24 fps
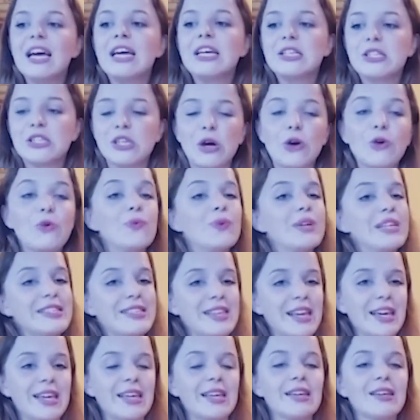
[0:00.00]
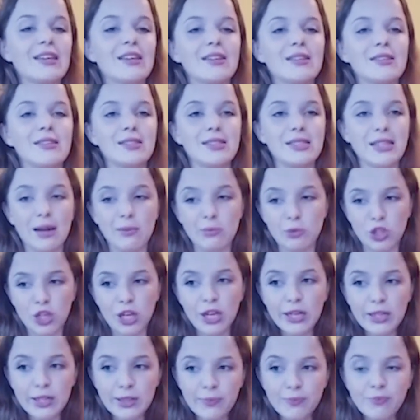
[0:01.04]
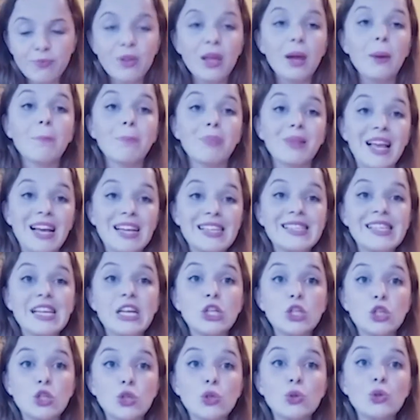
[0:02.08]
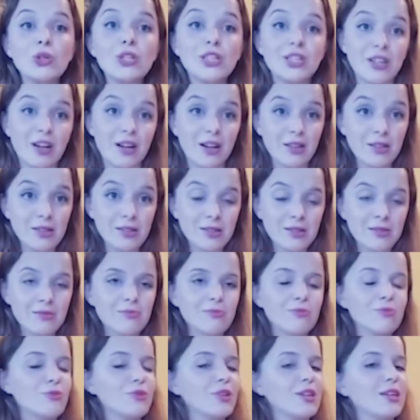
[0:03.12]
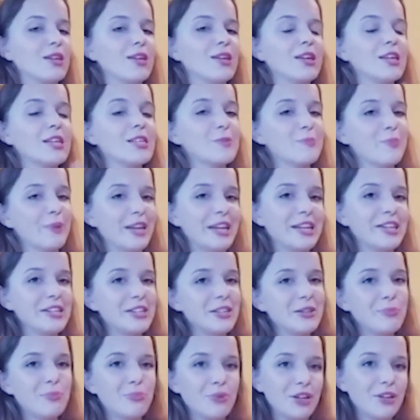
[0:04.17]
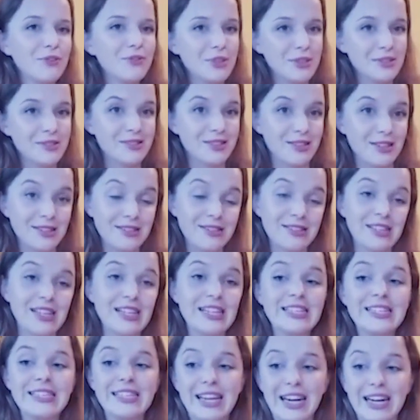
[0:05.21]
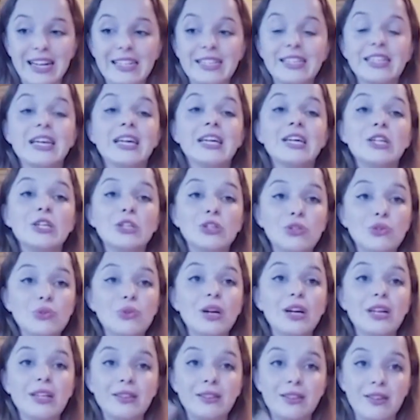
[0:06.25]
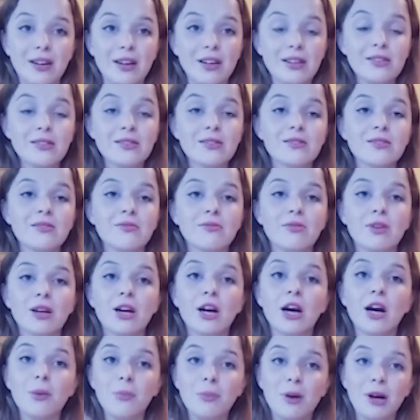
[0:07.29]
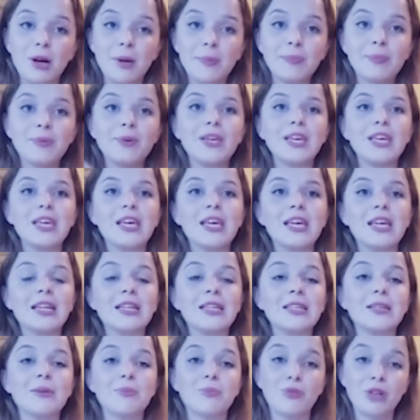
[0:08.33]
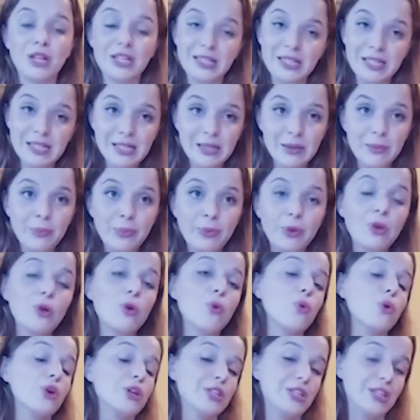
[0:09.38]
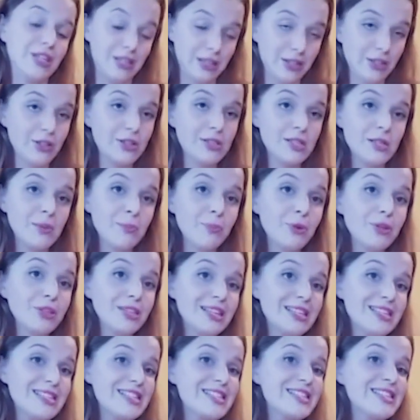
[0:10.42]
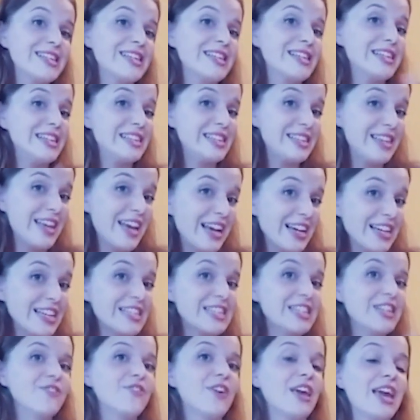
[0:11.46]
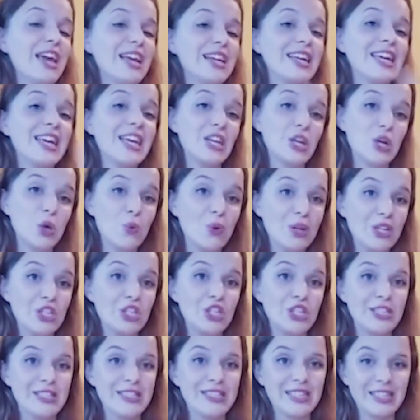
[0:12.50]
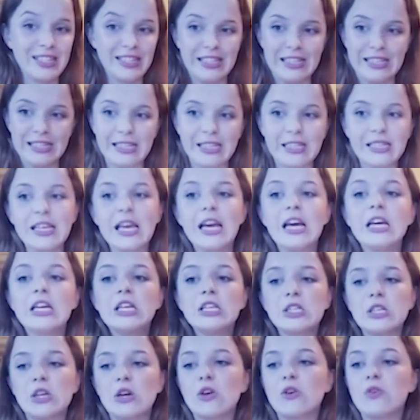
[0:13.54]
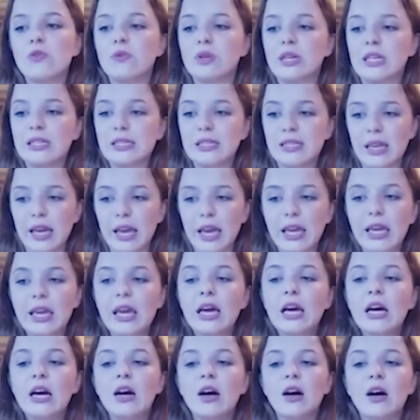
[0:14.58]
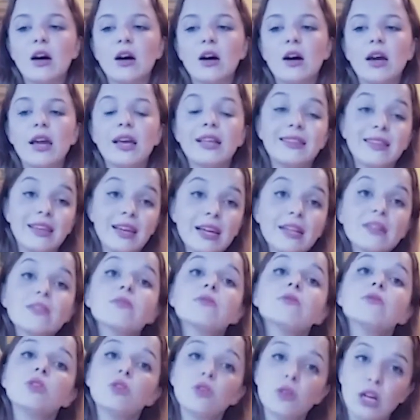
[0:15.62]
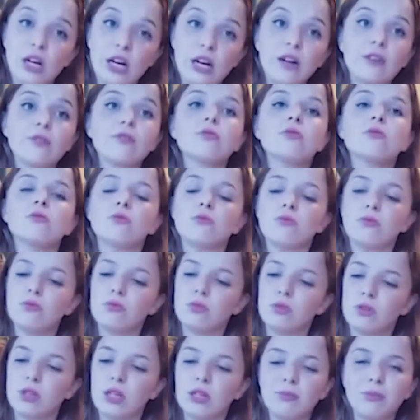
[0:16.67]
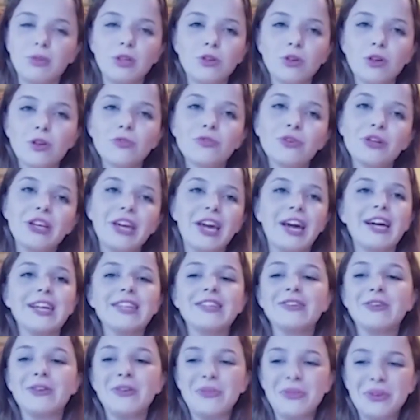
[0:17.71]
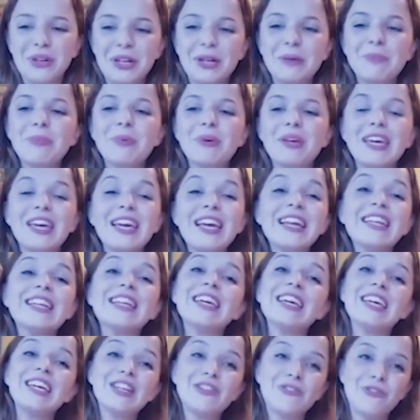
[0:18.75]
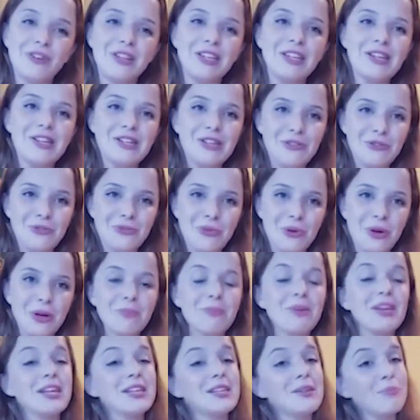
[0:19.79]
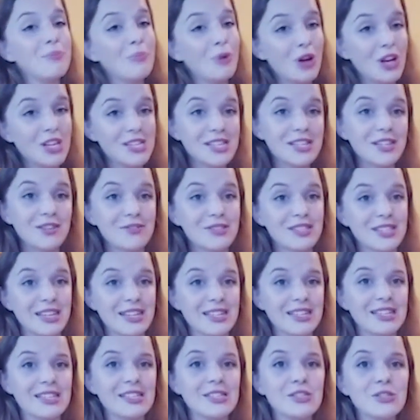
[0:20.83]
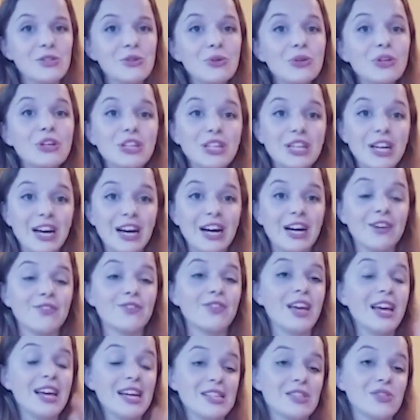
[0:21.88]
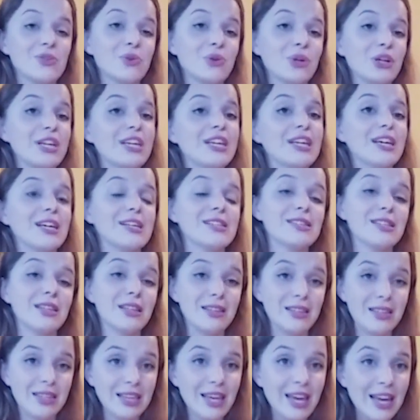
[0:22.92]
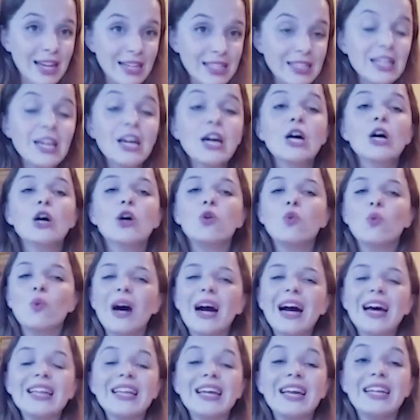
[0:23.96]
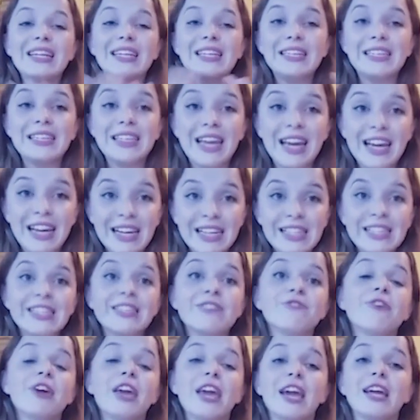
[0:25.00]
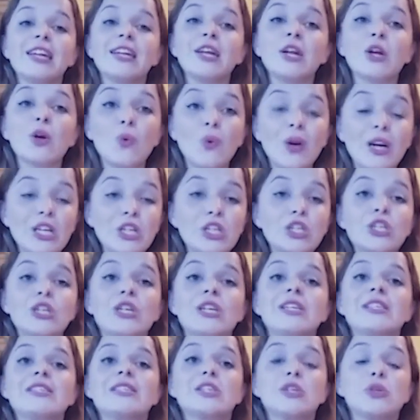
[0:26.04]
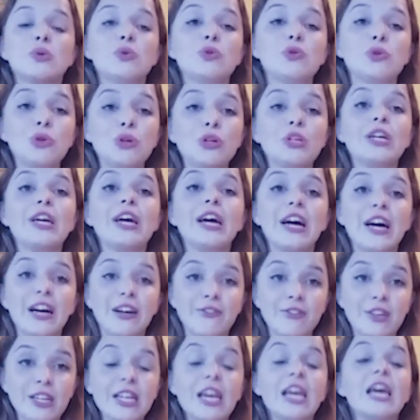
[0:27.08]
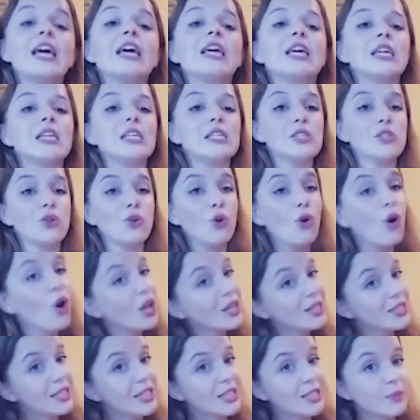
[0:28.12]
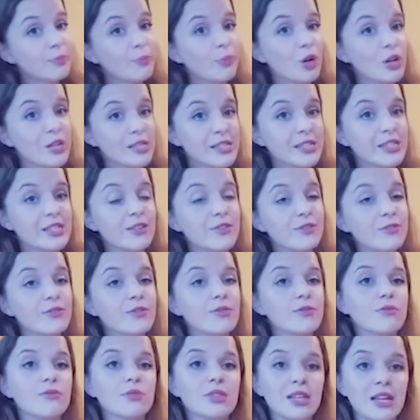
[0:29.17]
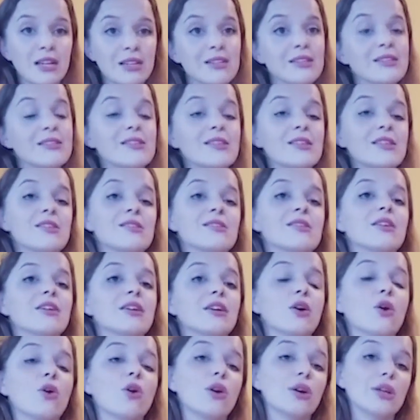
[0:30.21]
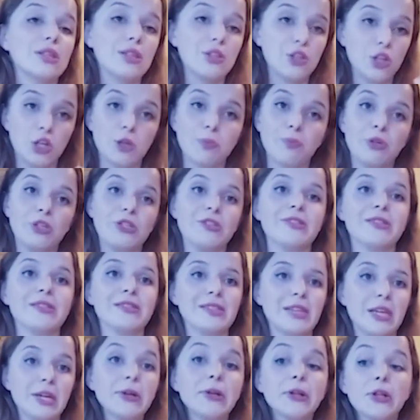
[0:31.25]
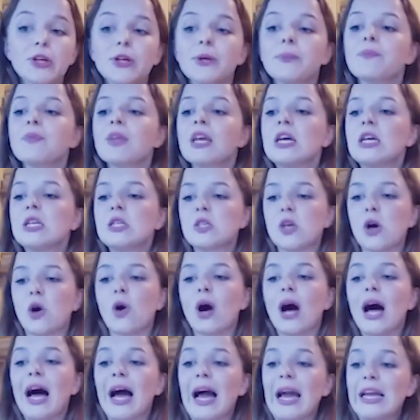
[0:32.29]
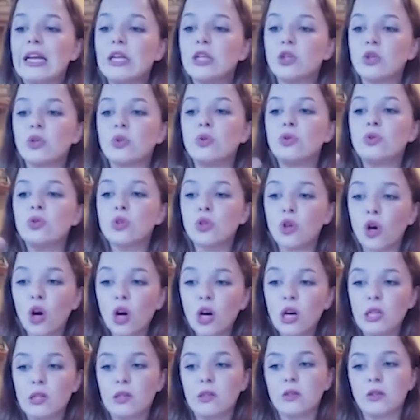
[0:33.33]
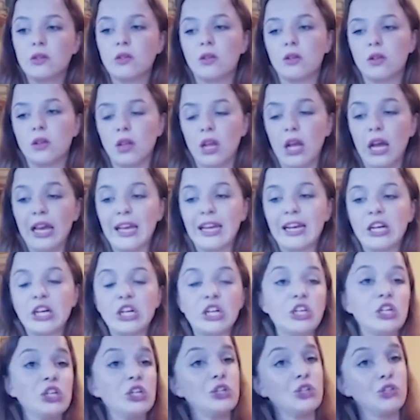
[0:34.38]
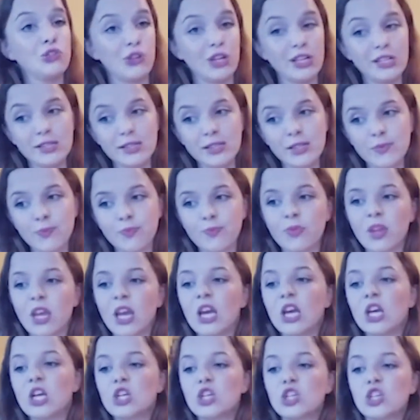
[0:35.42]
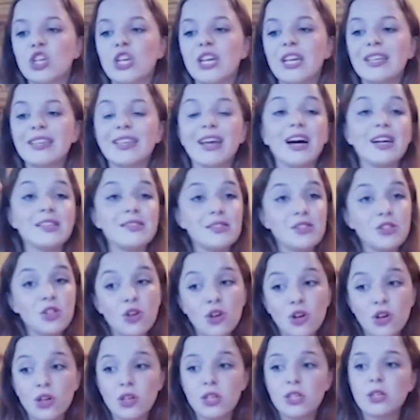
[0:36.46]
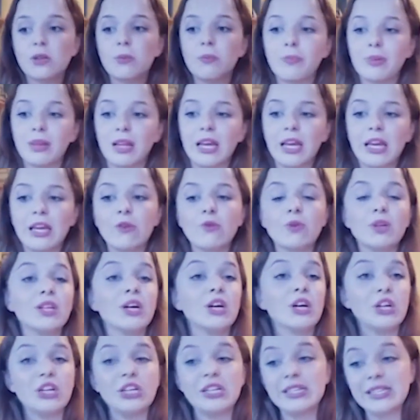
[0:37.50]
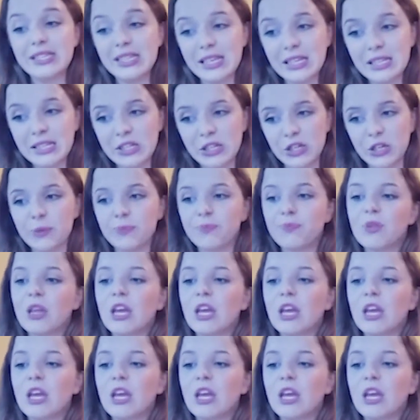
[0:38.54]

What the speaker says: So we say subject plus do, does. We explained in the previous lesson that do and does come up in the present simple or the other simple tenses in negative and in question sentences. So we say, and then you have, let me not forget, verb in infinitive form. In the positive sentence, you could have s or es in the end, while in negative and in questions, you don't have it. It's only in the positive sentences, third person singular. So I do not like her dress. She does not play with her sister.